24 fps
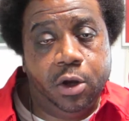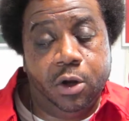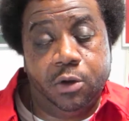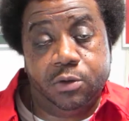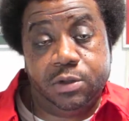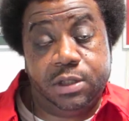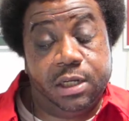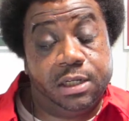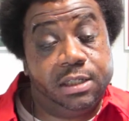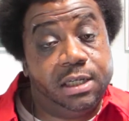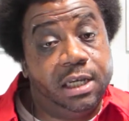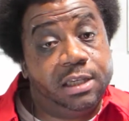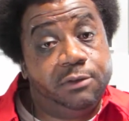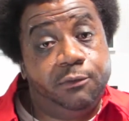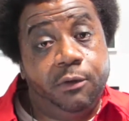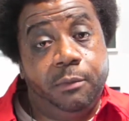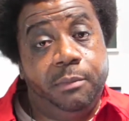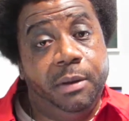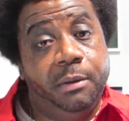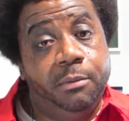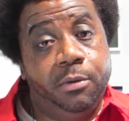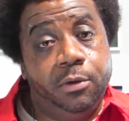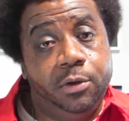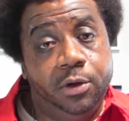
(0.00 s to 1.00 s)
Successful
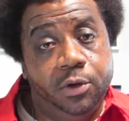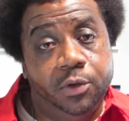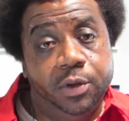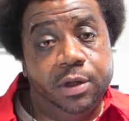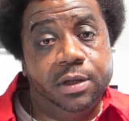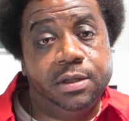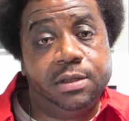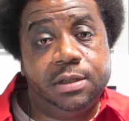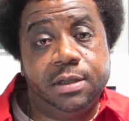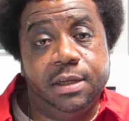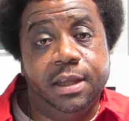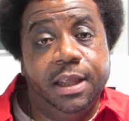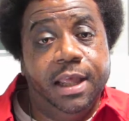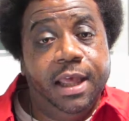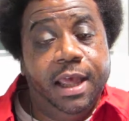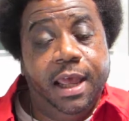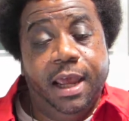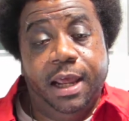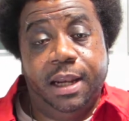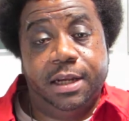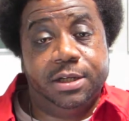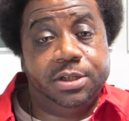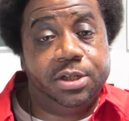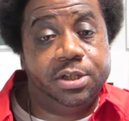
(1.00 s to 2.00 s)
people do this,
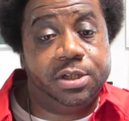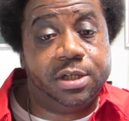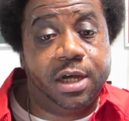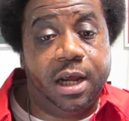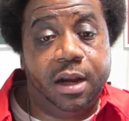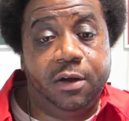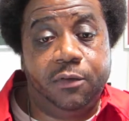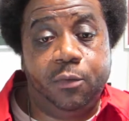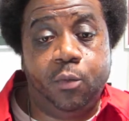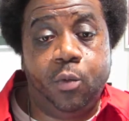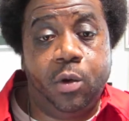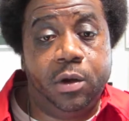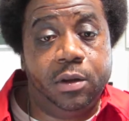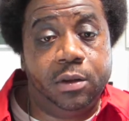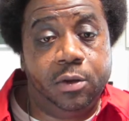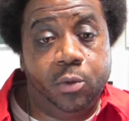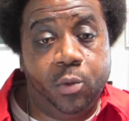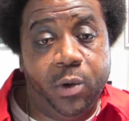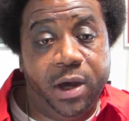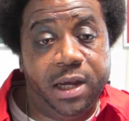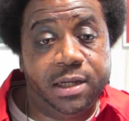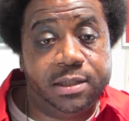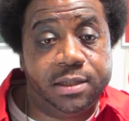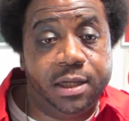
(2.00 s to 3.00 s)
and it's just kind of one of the
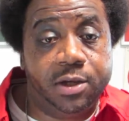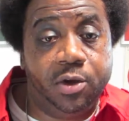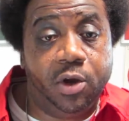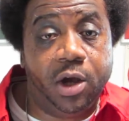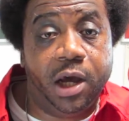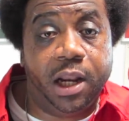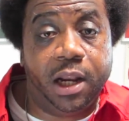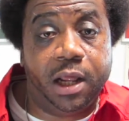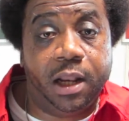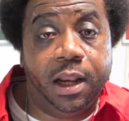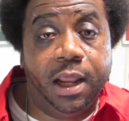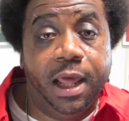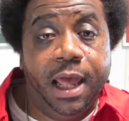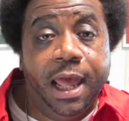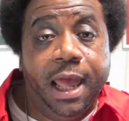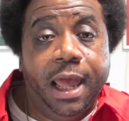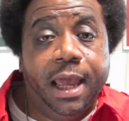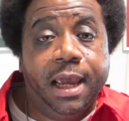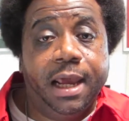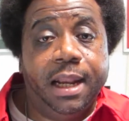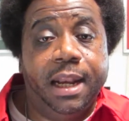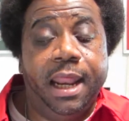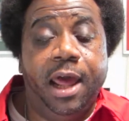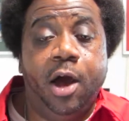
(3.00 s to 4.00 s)
ways that you
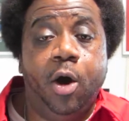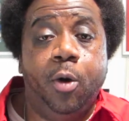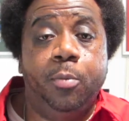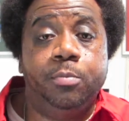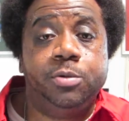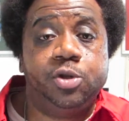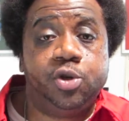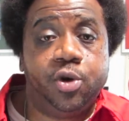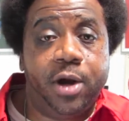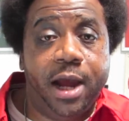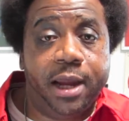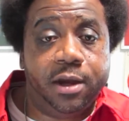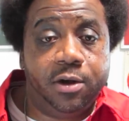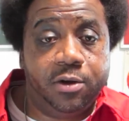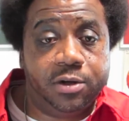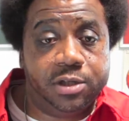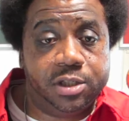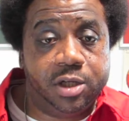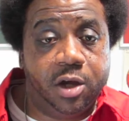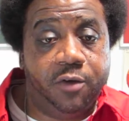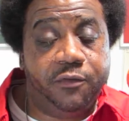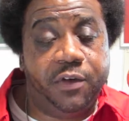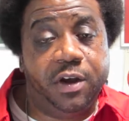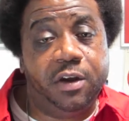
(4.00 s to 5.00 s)
can help track
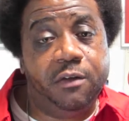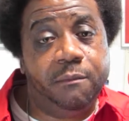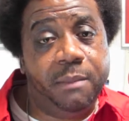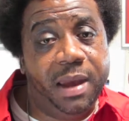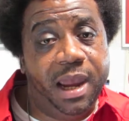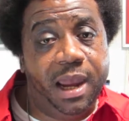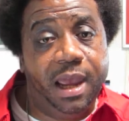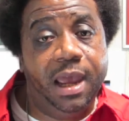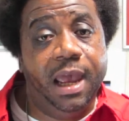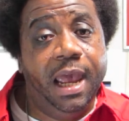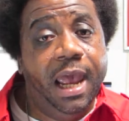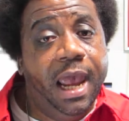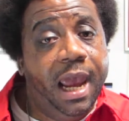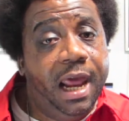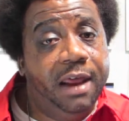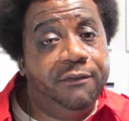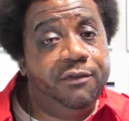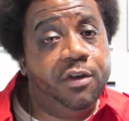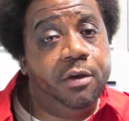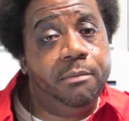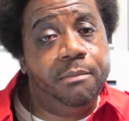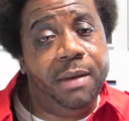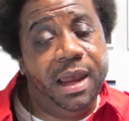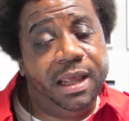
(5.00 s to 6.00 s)
yourself. And
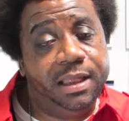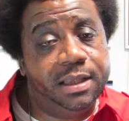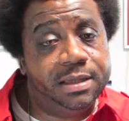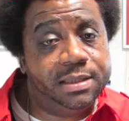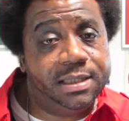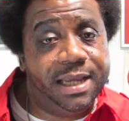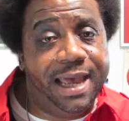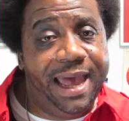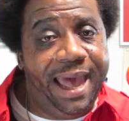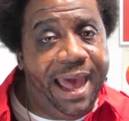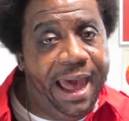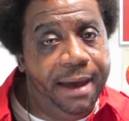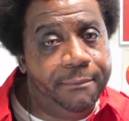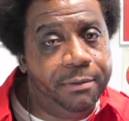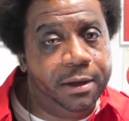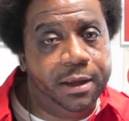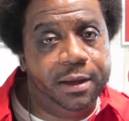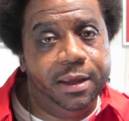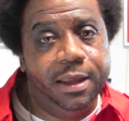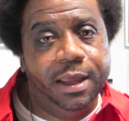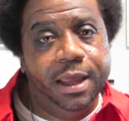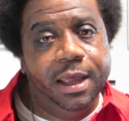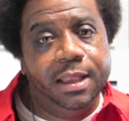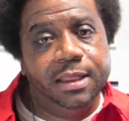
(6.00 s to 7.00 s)
if you make this a
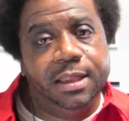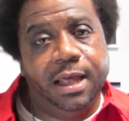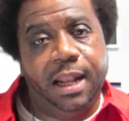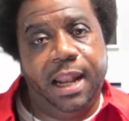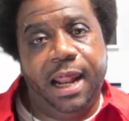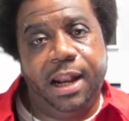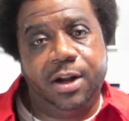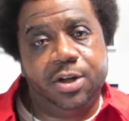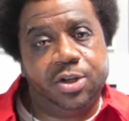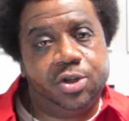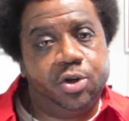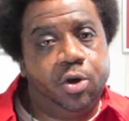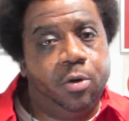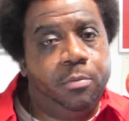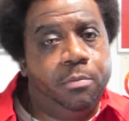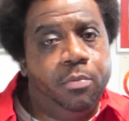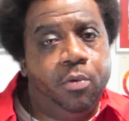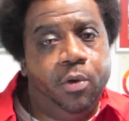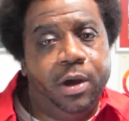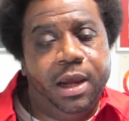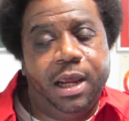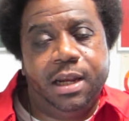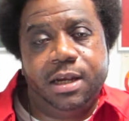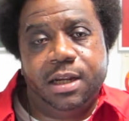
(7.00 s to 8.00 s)
habit, then at a certain
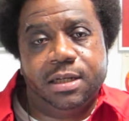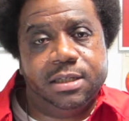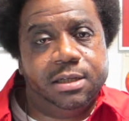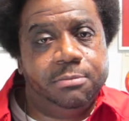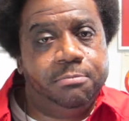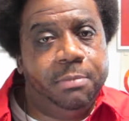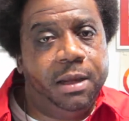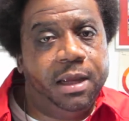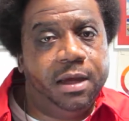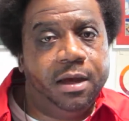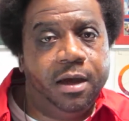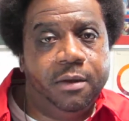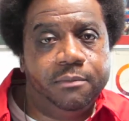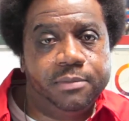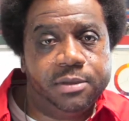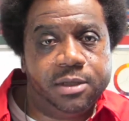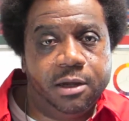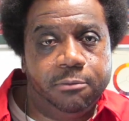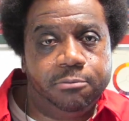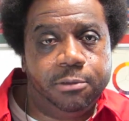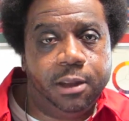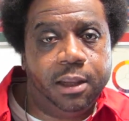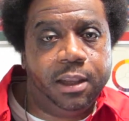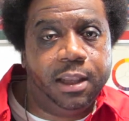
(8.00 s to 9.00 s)
point it doesn't become
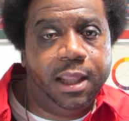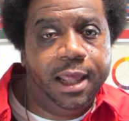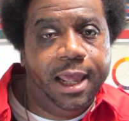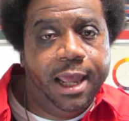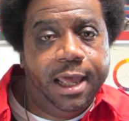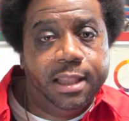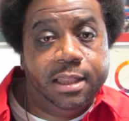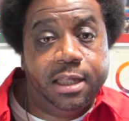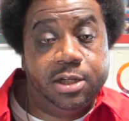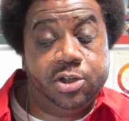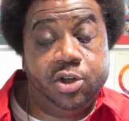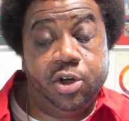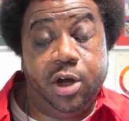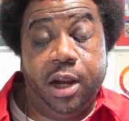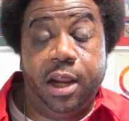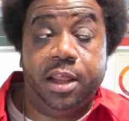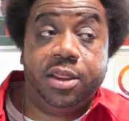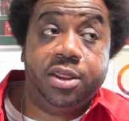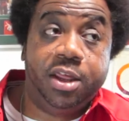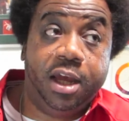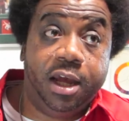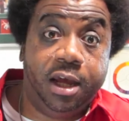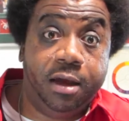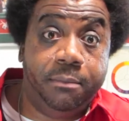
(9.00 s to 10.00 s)
something that you gotta
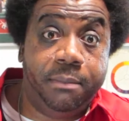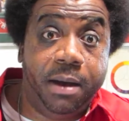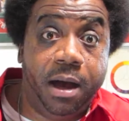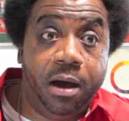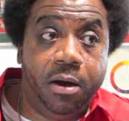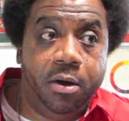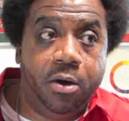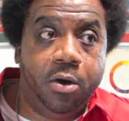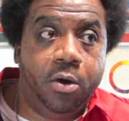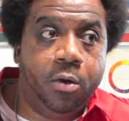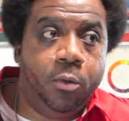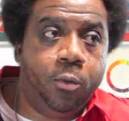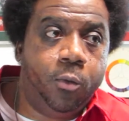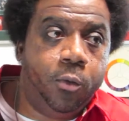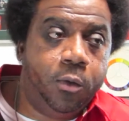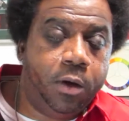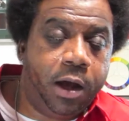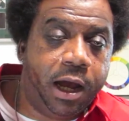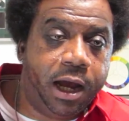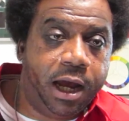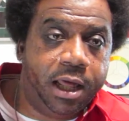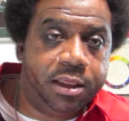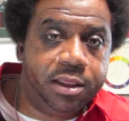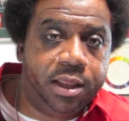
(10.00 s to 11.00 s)
think about. Oh,
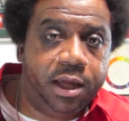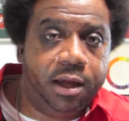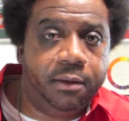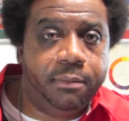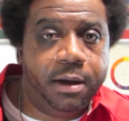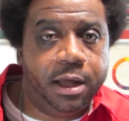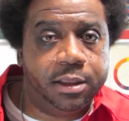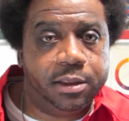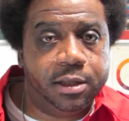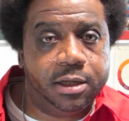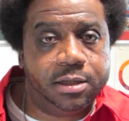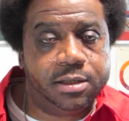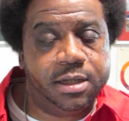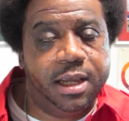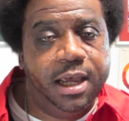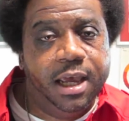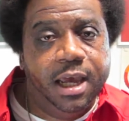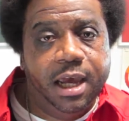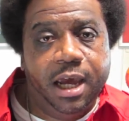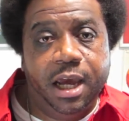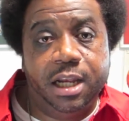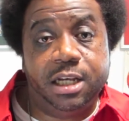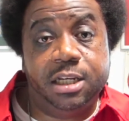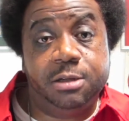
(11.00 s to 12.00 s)
I gotta think about this.
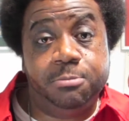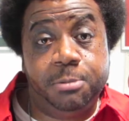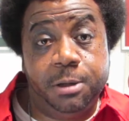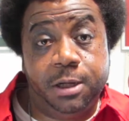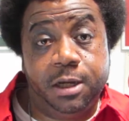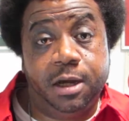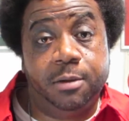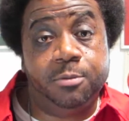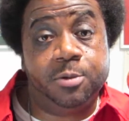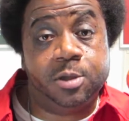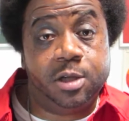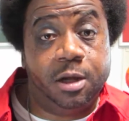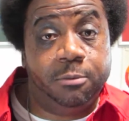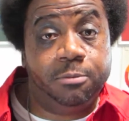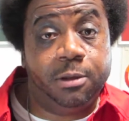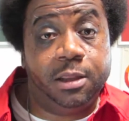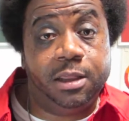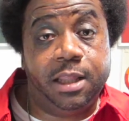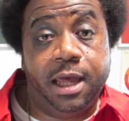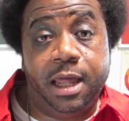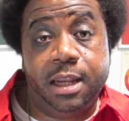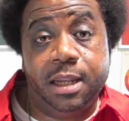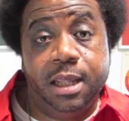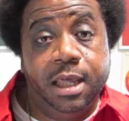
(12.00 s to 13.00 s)
It just becomes something
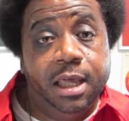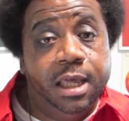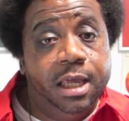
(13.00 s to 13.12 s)
that